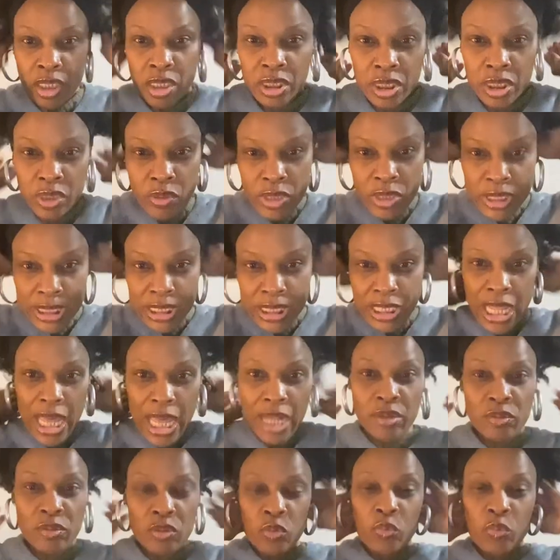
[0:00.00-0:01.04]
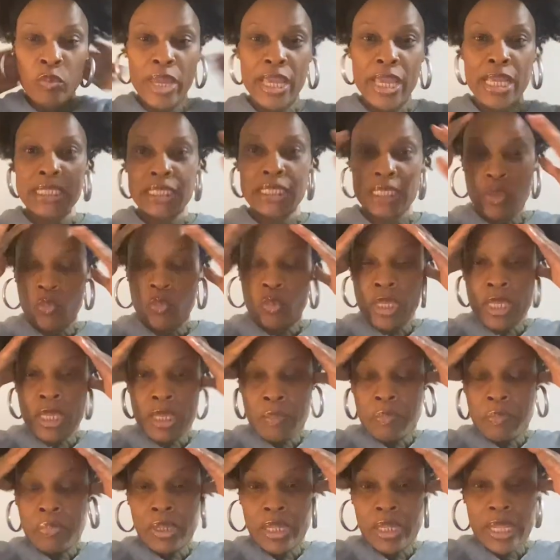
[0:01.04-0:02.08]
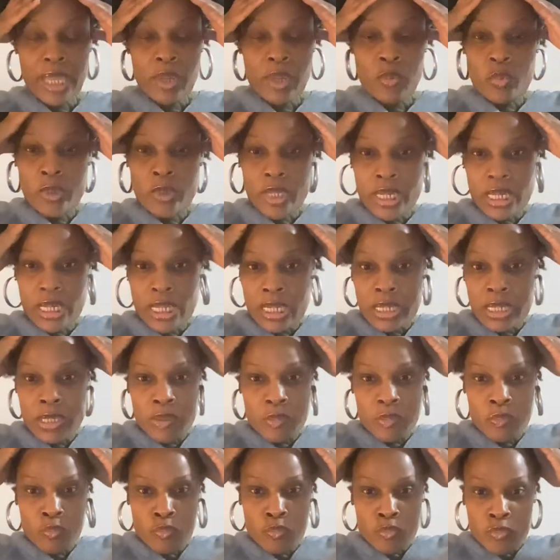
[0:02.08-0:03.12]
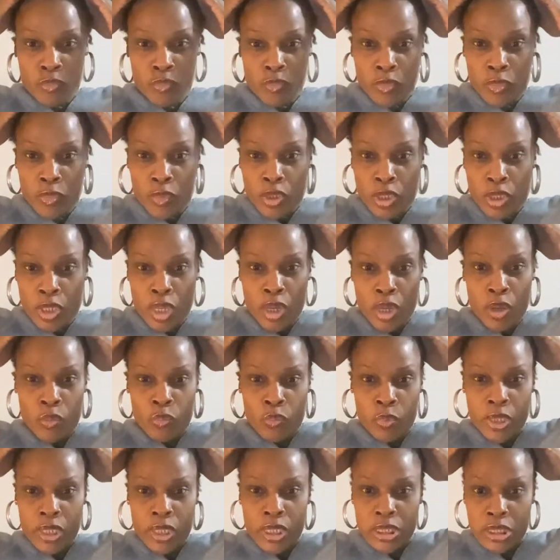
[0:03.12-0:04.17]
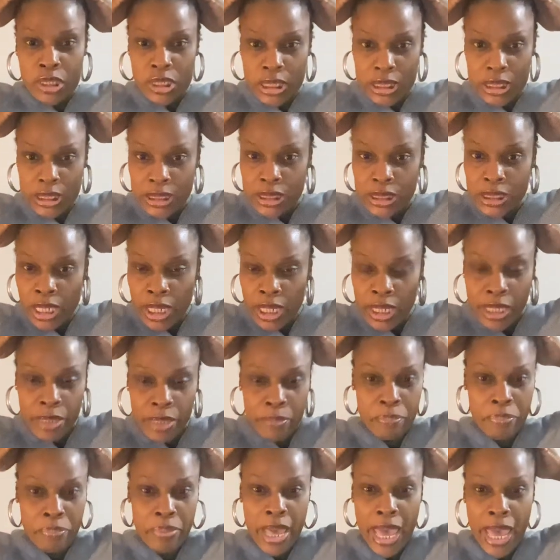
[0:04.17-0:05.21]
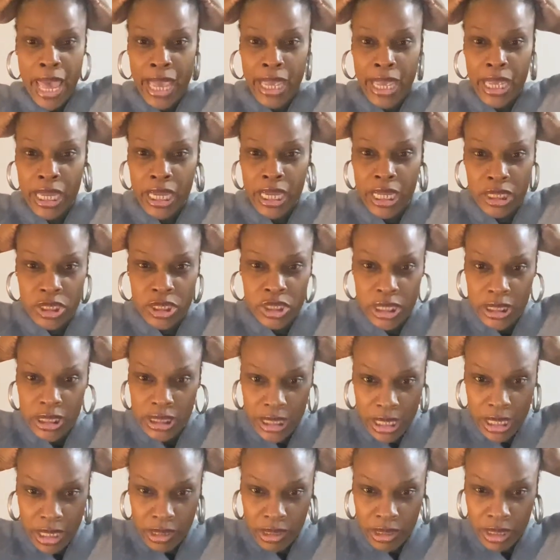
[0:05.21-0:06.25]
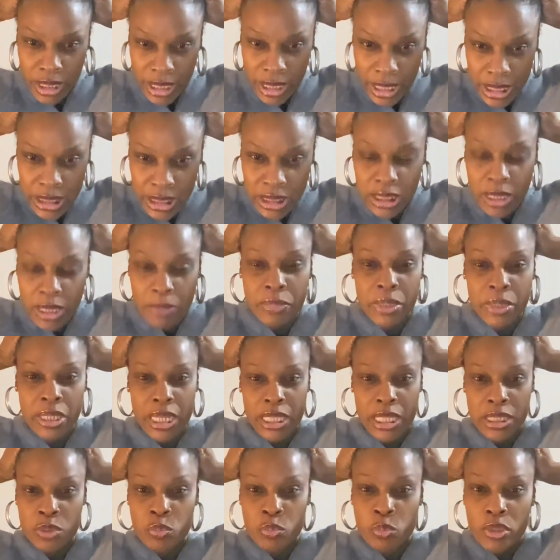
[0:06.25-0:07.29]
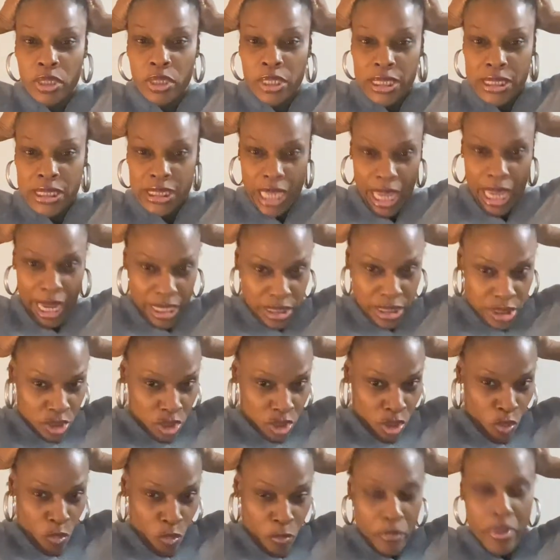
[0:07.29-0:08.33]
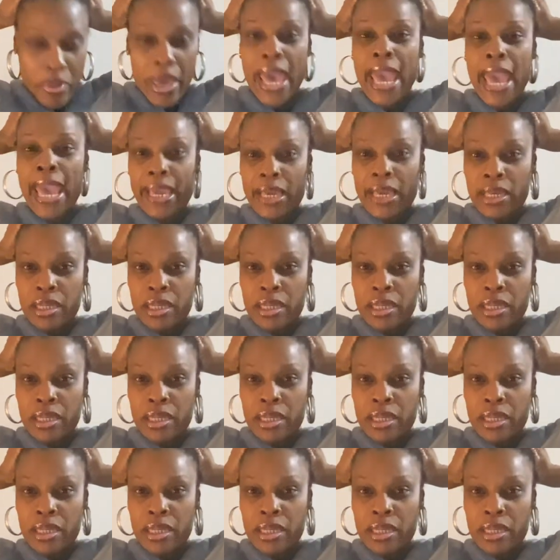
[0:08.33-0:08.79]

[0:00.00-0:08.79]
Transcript: So it's a lot of ways that we can play with it. Or we can just get back and just get something that's really tight to go back,